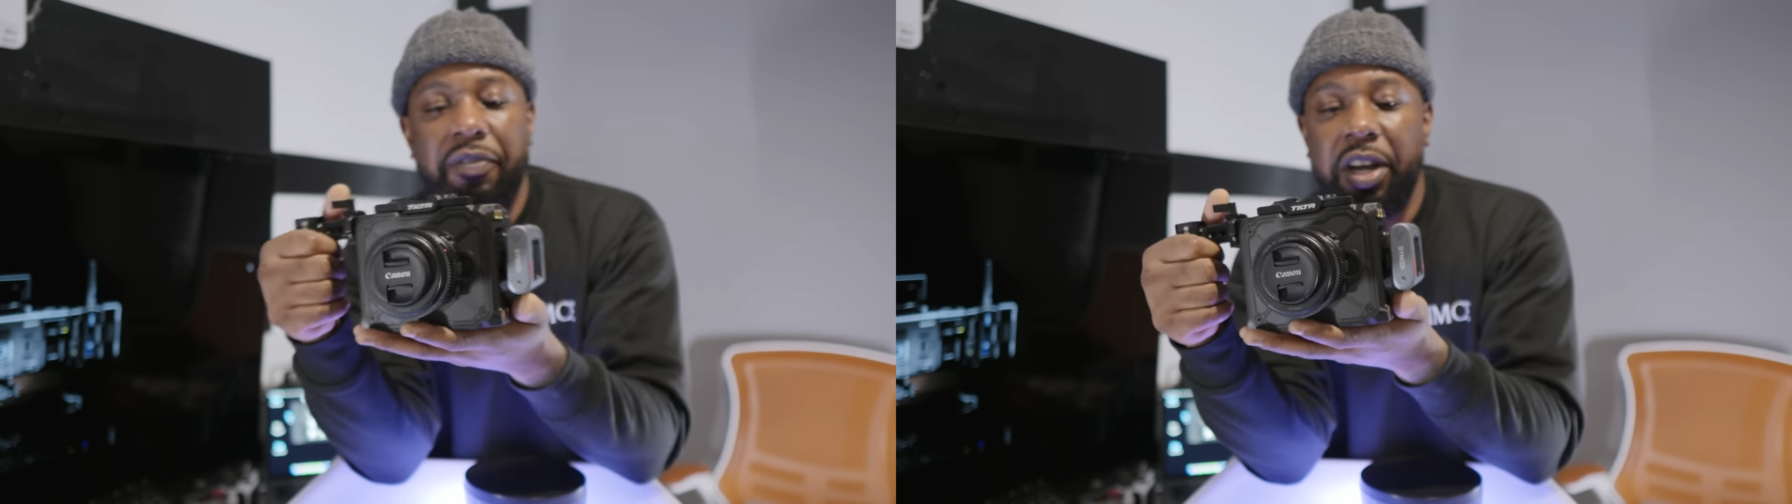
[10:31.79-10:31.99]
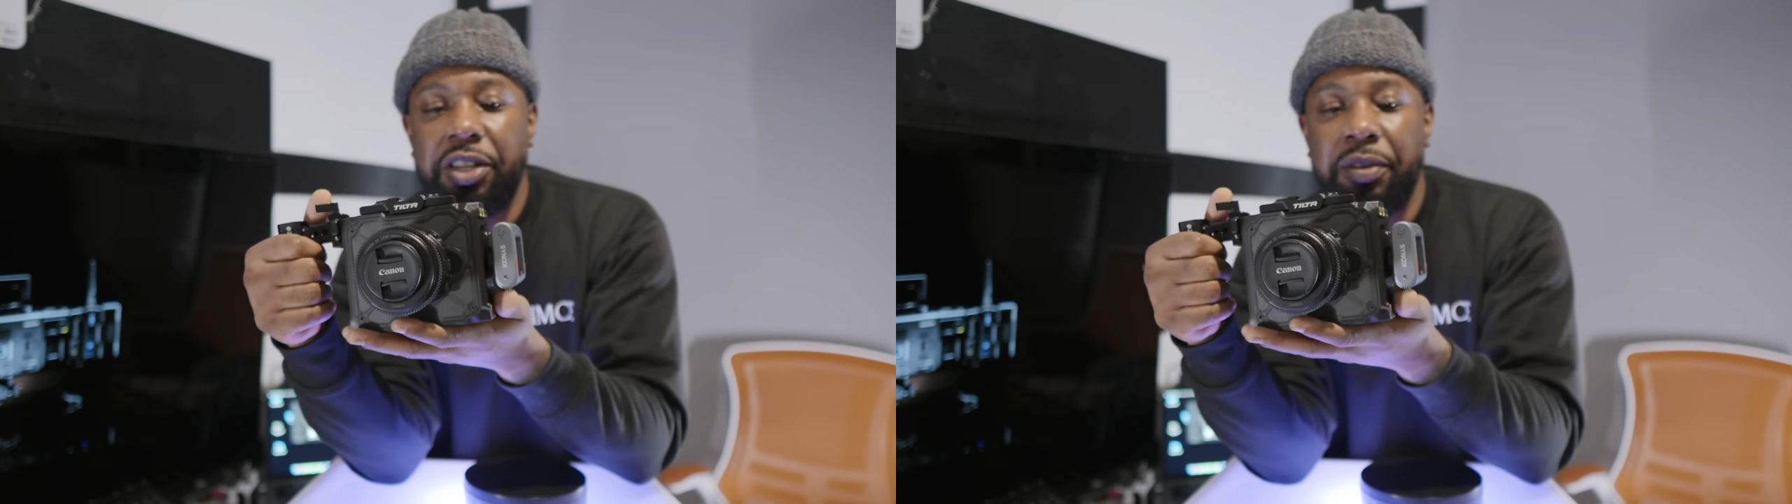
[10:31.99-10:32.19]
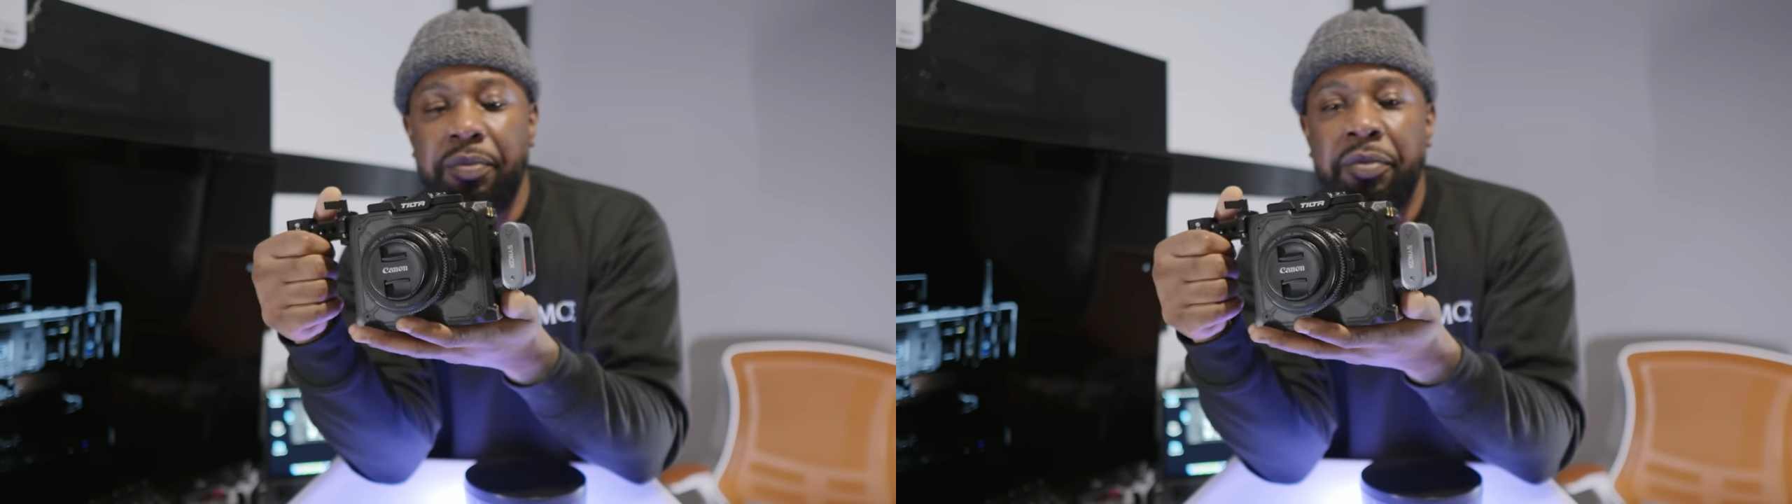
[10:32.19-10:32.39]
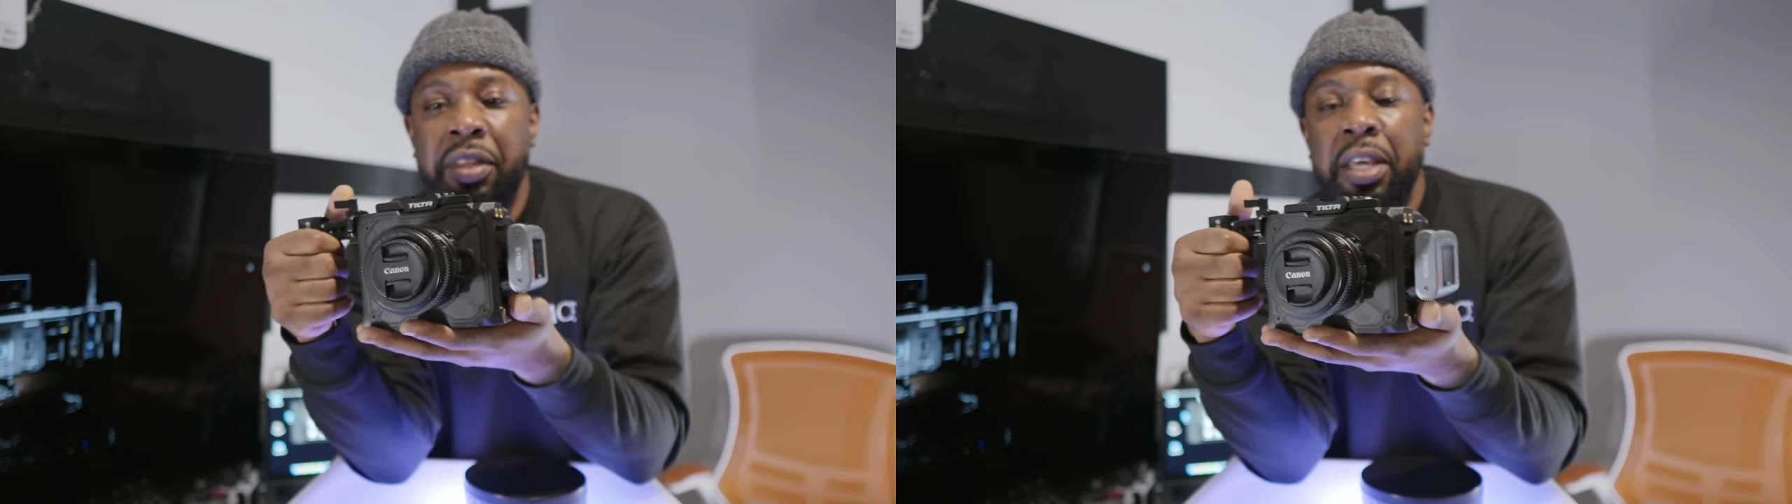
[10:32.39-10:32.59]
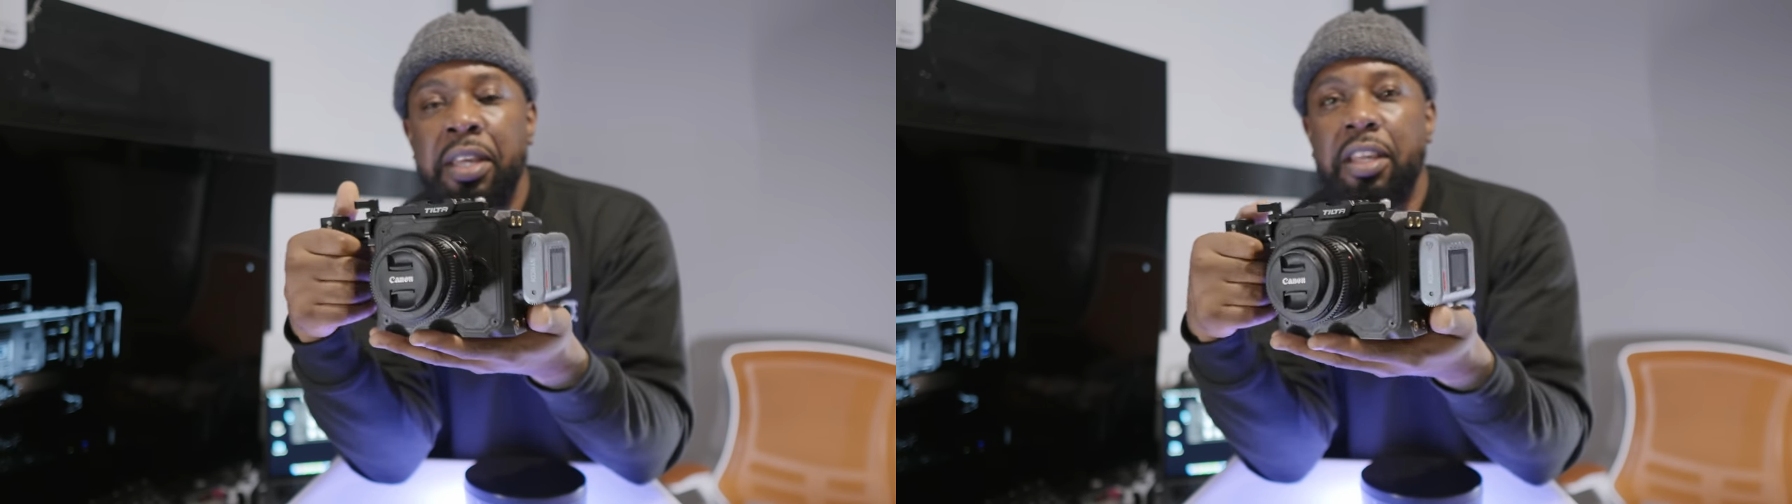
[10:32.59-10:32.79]
version.
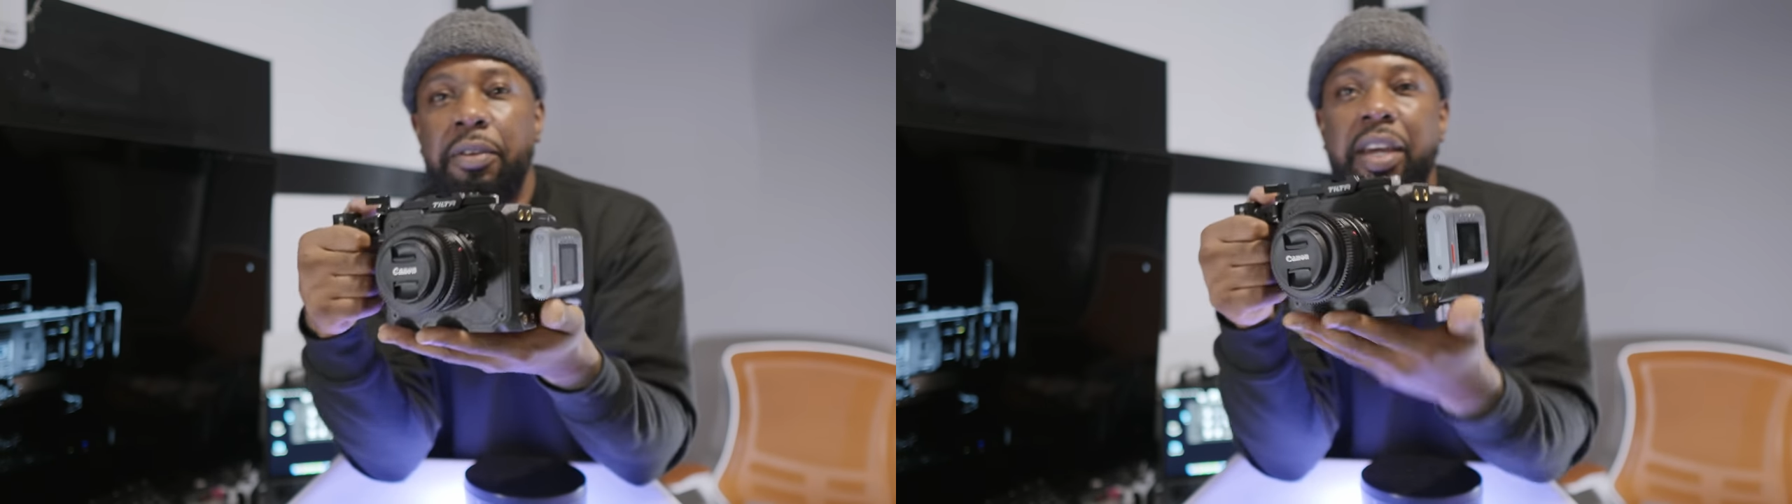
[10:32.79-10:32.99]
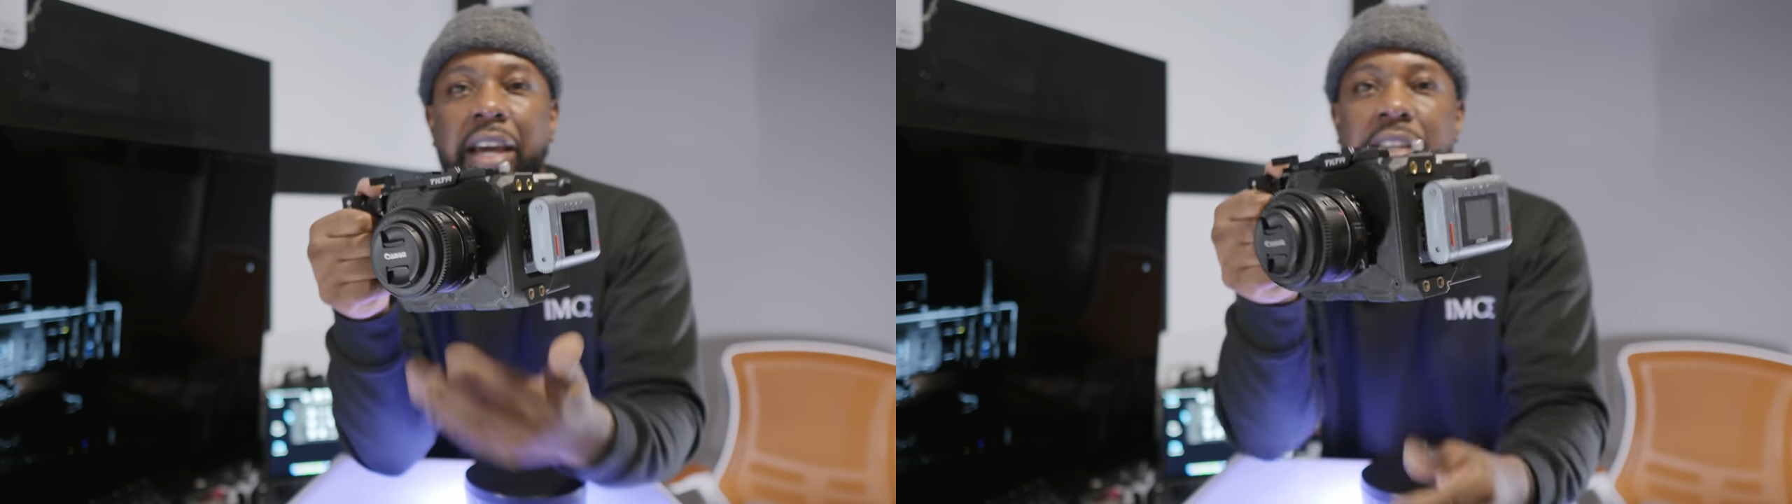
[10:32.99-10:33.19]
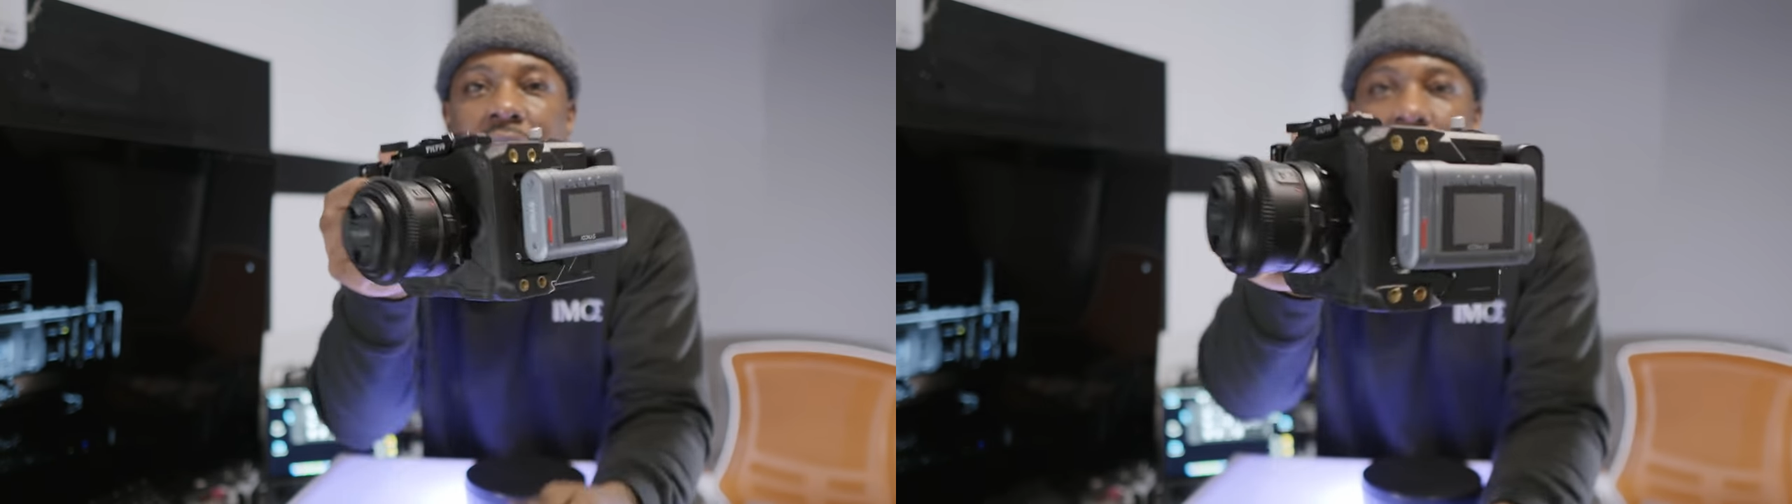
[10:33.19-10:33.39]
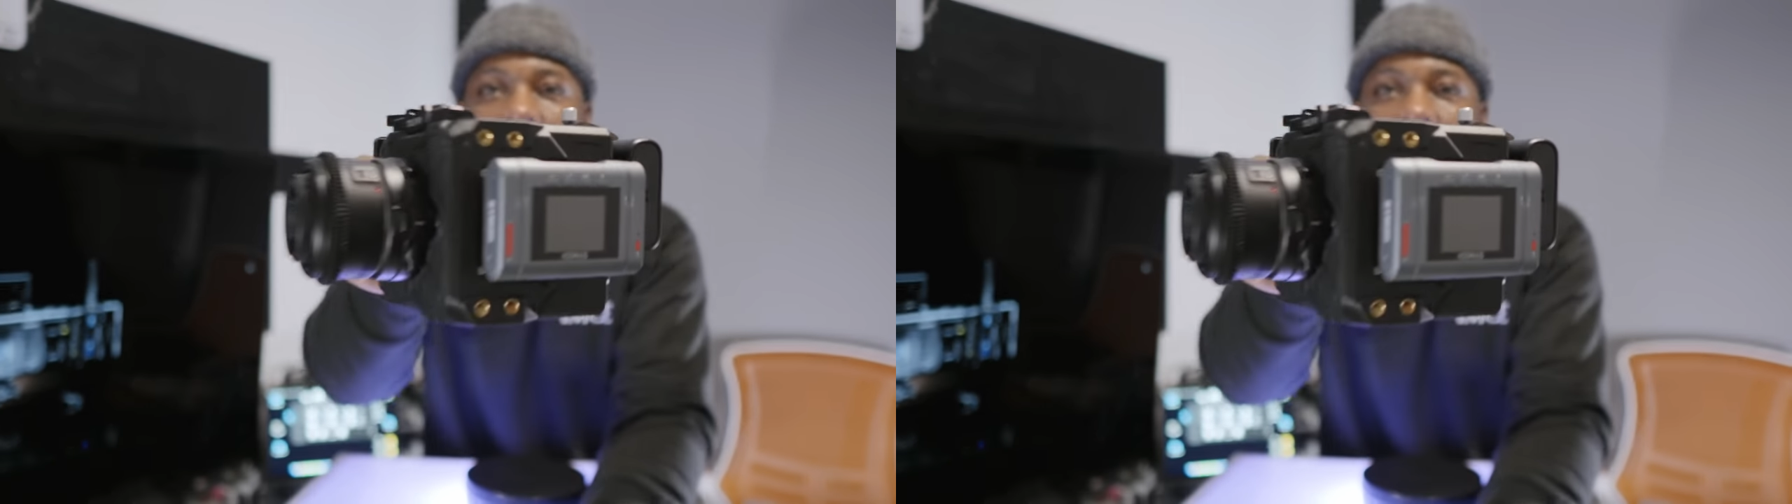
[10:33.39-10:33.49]
So yeah, this is